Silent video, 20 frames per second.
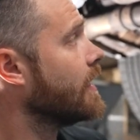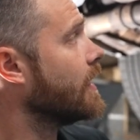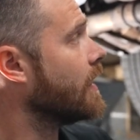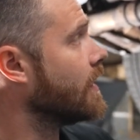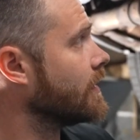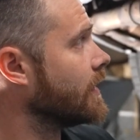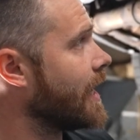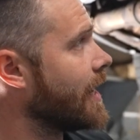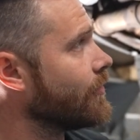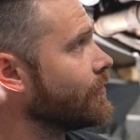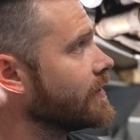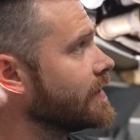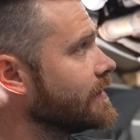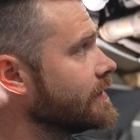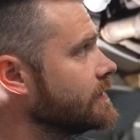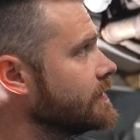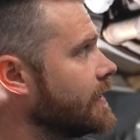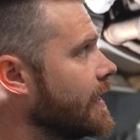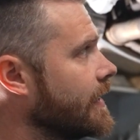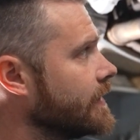allowing
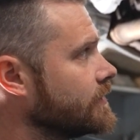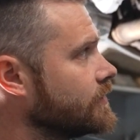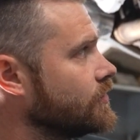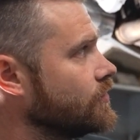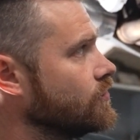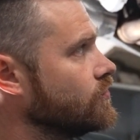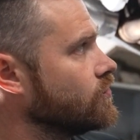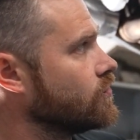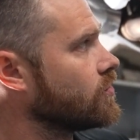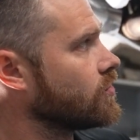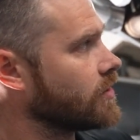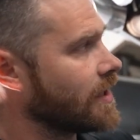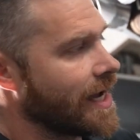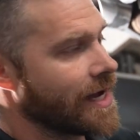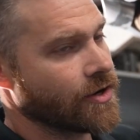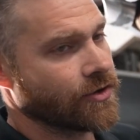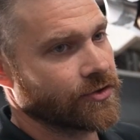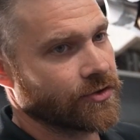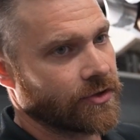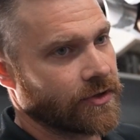it not to
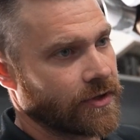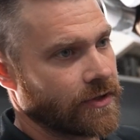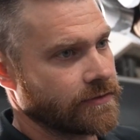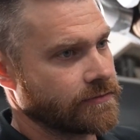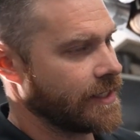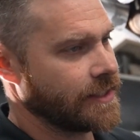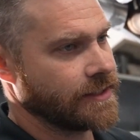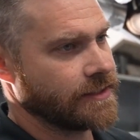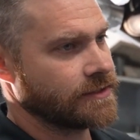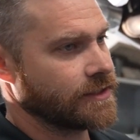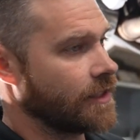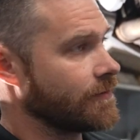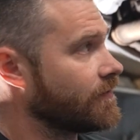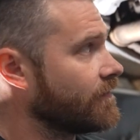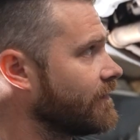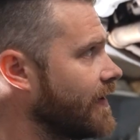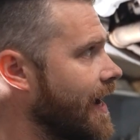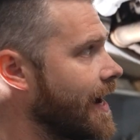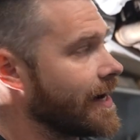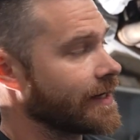cloud or any type
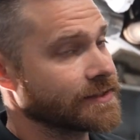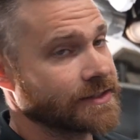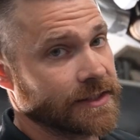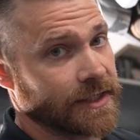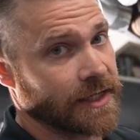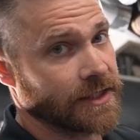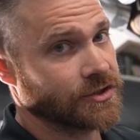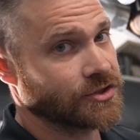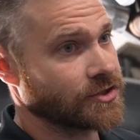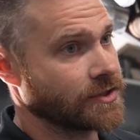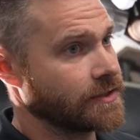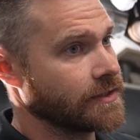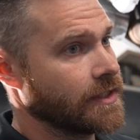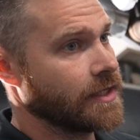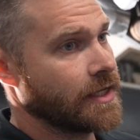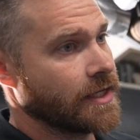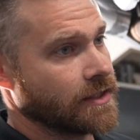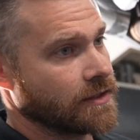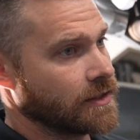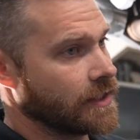of oxidation
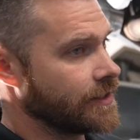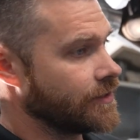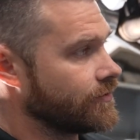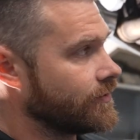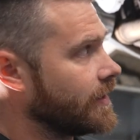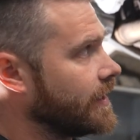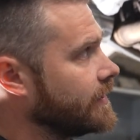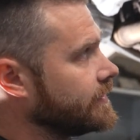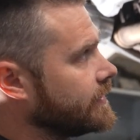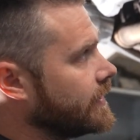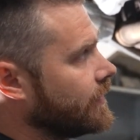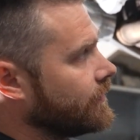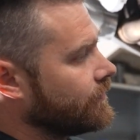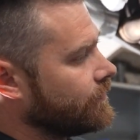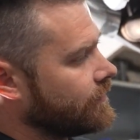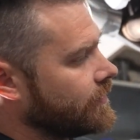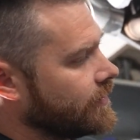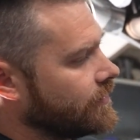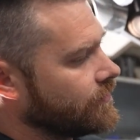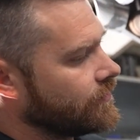later on down the
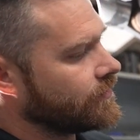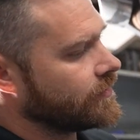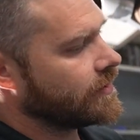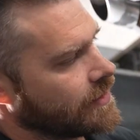road.